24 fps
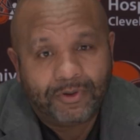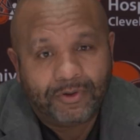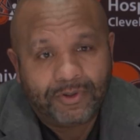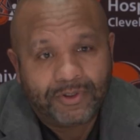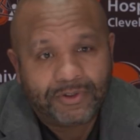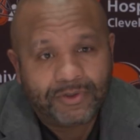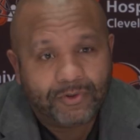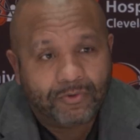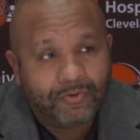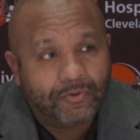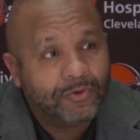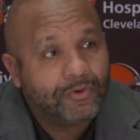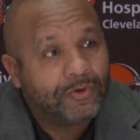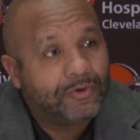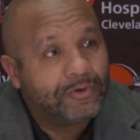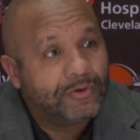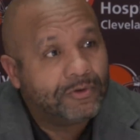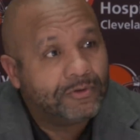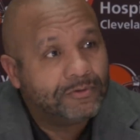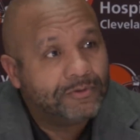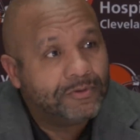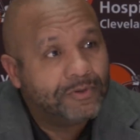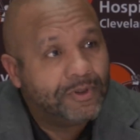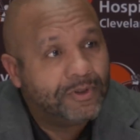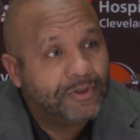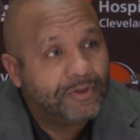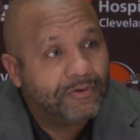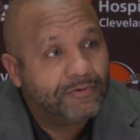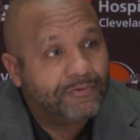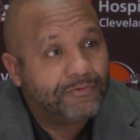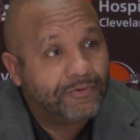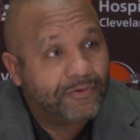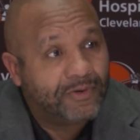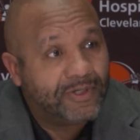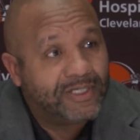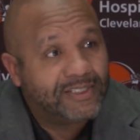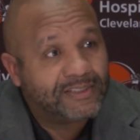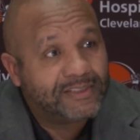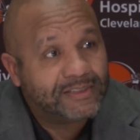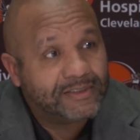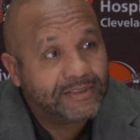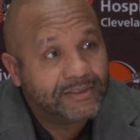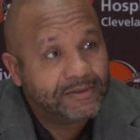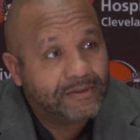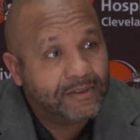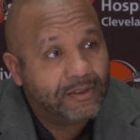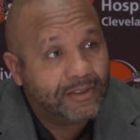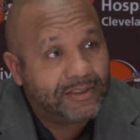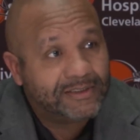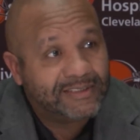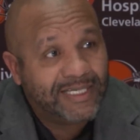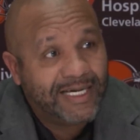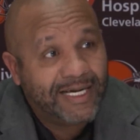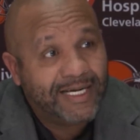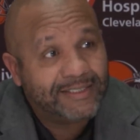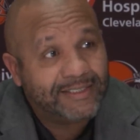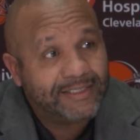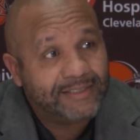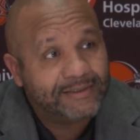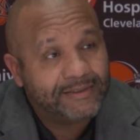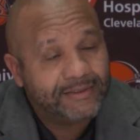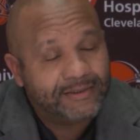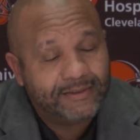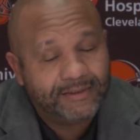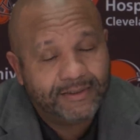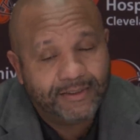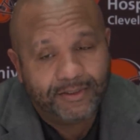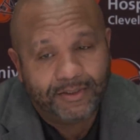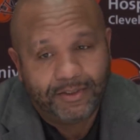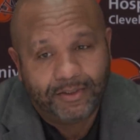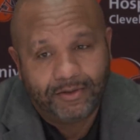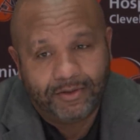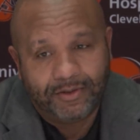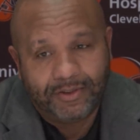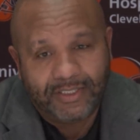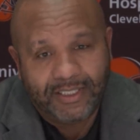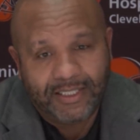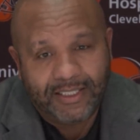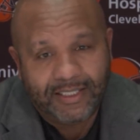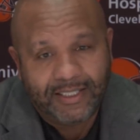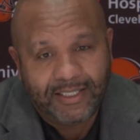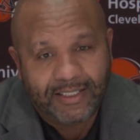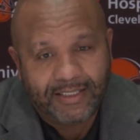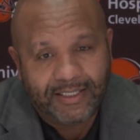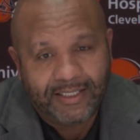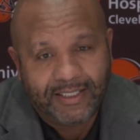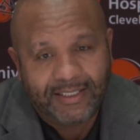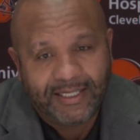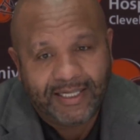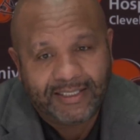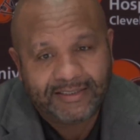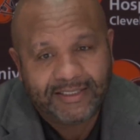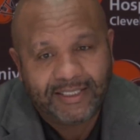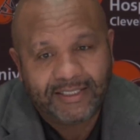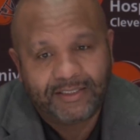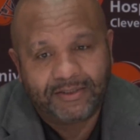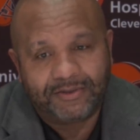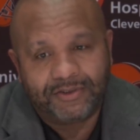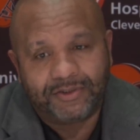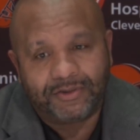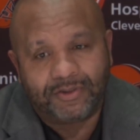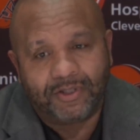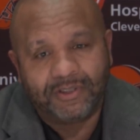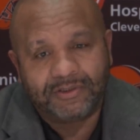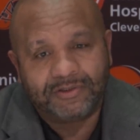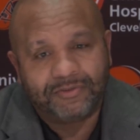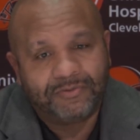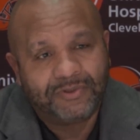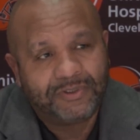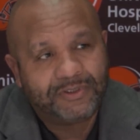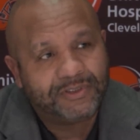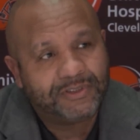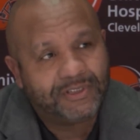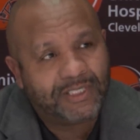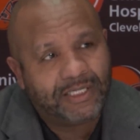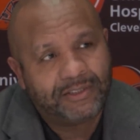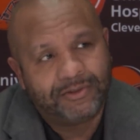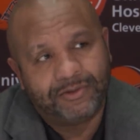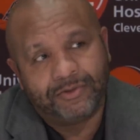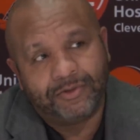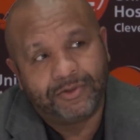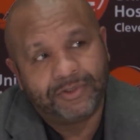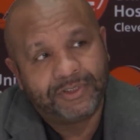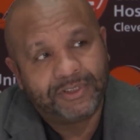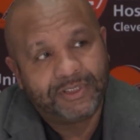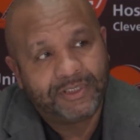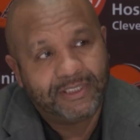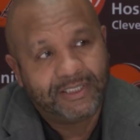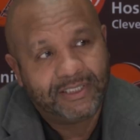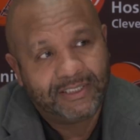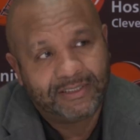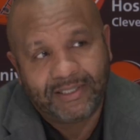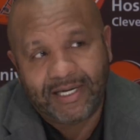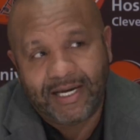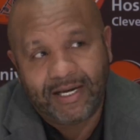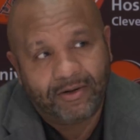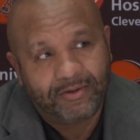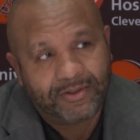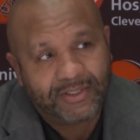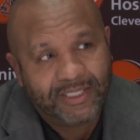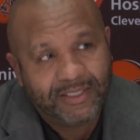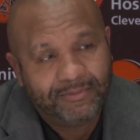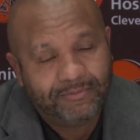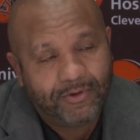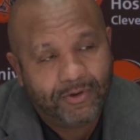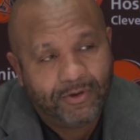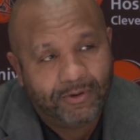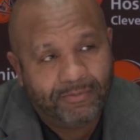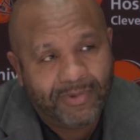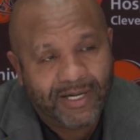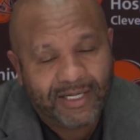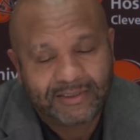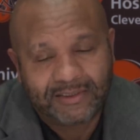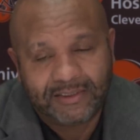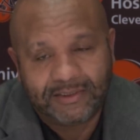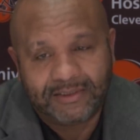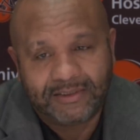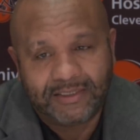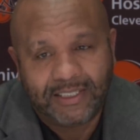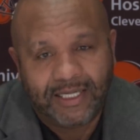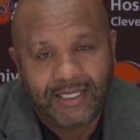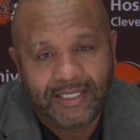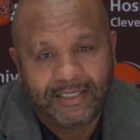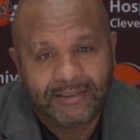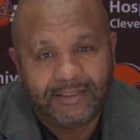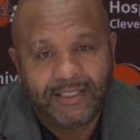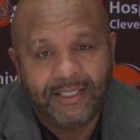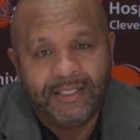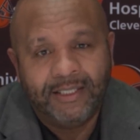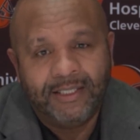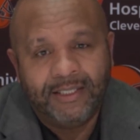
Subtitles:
know, it's a war, you know, for us on talent, you know. And I think it starts with John Dorsey. I'll keep going back to John.